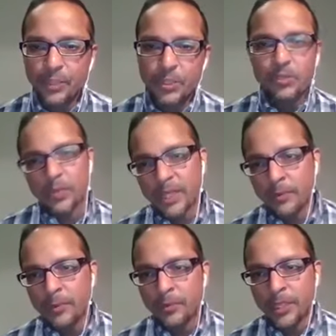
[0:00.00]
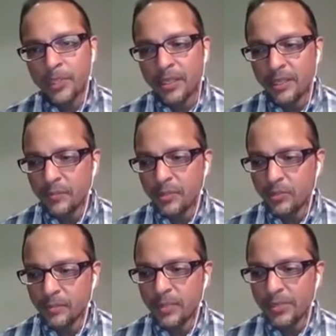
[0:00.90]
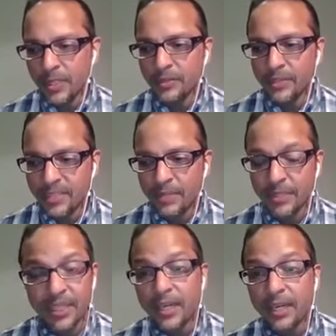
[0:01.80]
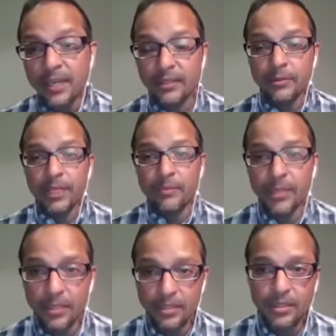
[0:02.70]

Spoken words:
Which is why we ended up using Patreon this time. But yeah, I highly recommend it.